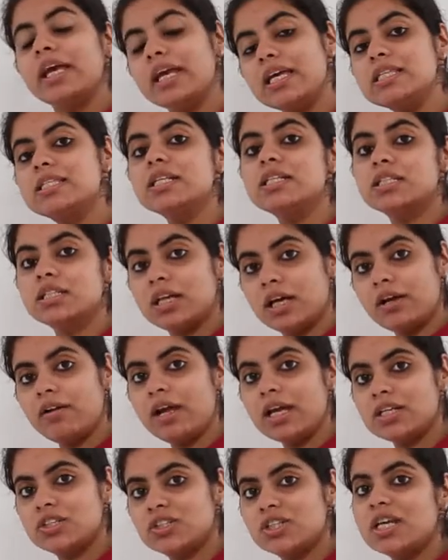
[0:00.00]
Is it
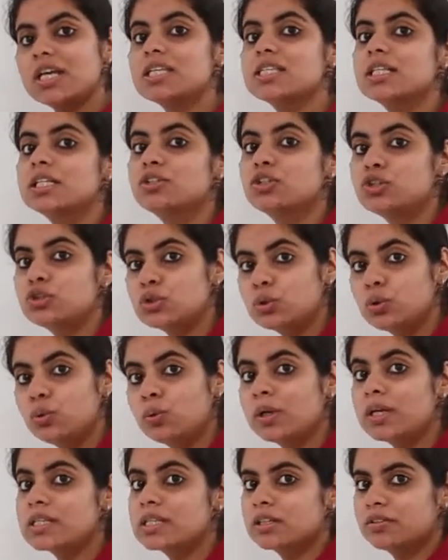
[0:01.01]
correct? Is it
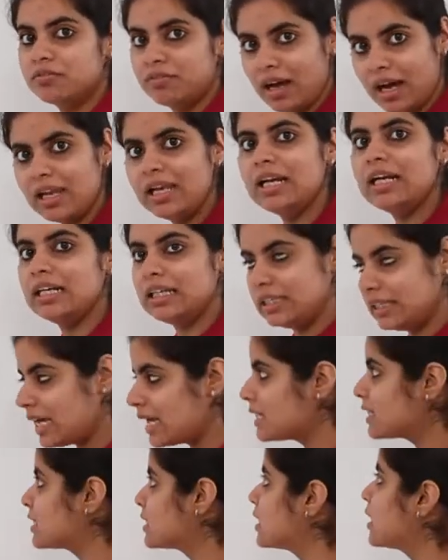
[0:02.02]
true? Is it valid?
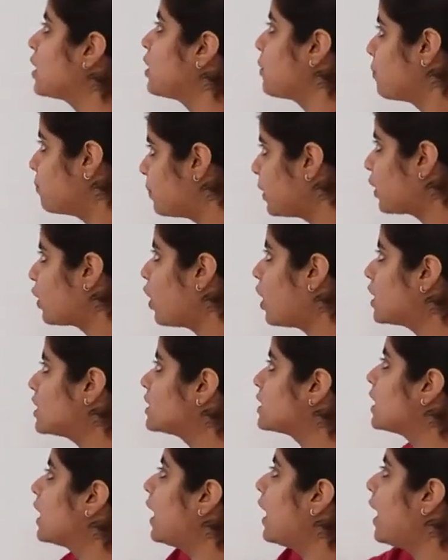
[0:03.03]
Yes, because
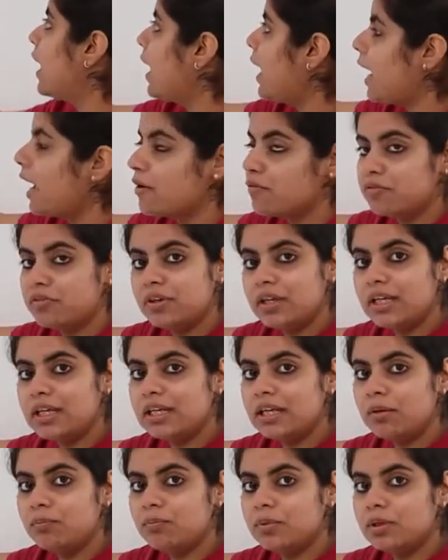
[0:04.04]
every
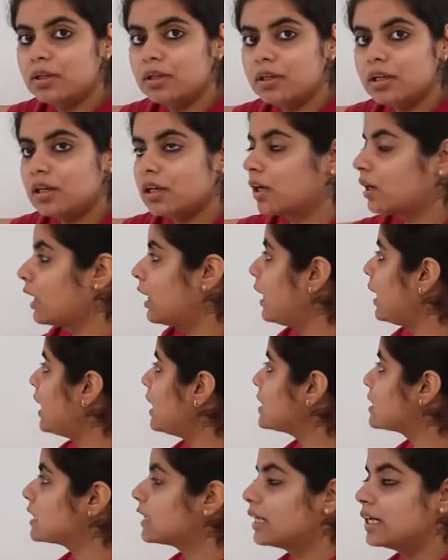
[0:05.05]
number
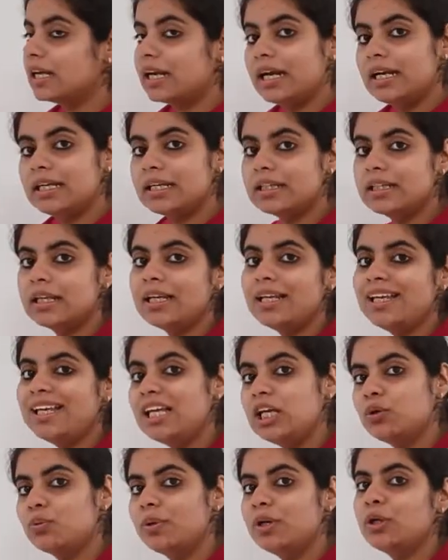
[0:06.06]
is greater than
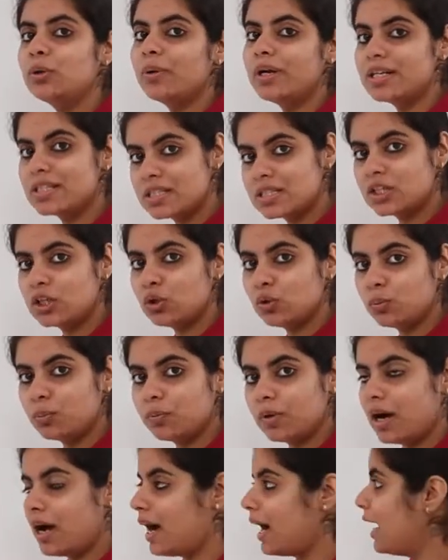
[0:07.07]
equal to its
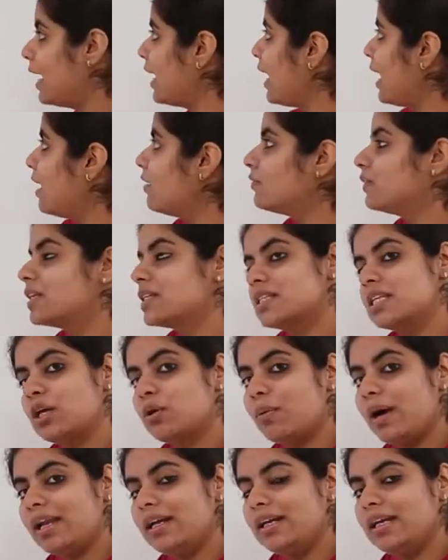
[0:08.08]
cube. I have this
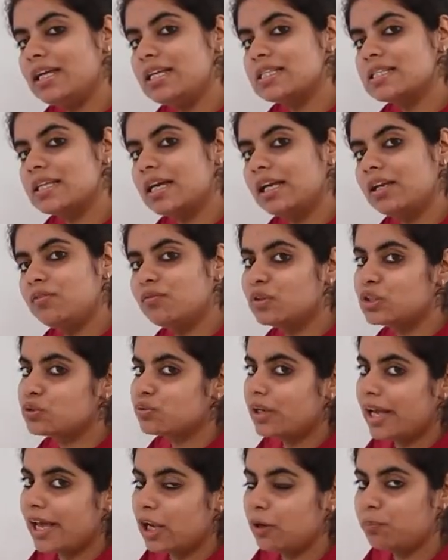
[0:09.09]
equality sign which
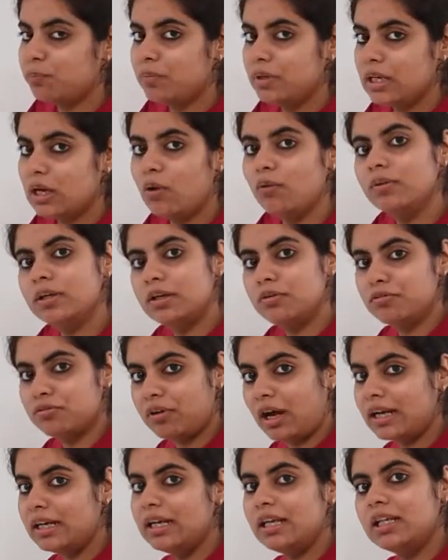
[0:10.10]
will help me out in
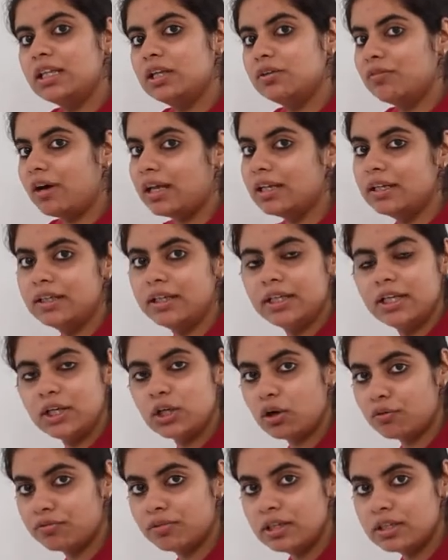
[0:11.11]
finding the validity
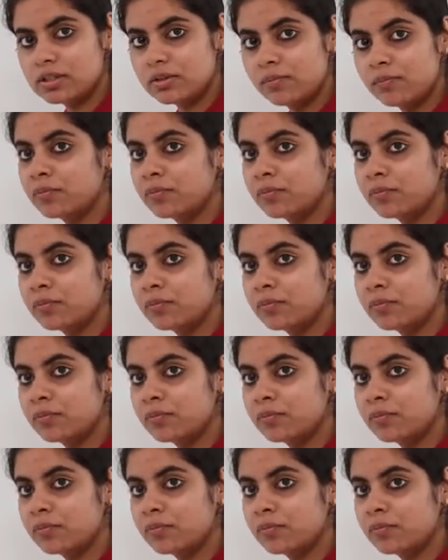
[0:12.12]
of it.